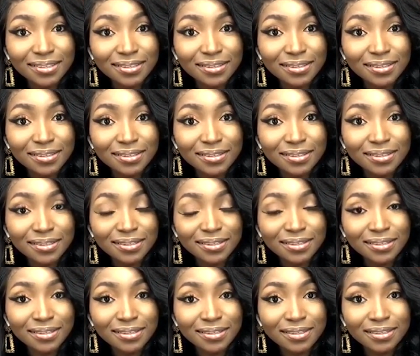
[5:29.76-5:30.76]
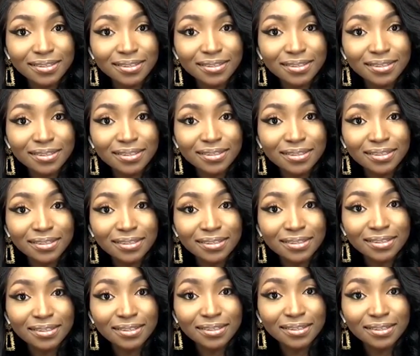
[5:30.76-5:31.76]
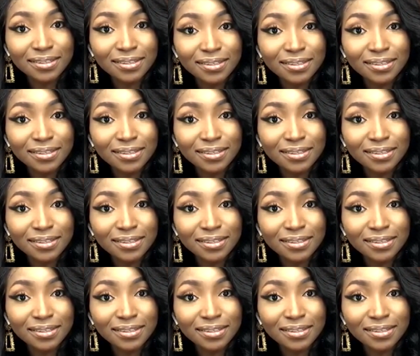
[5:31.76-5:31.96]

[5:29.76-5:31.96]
(silent)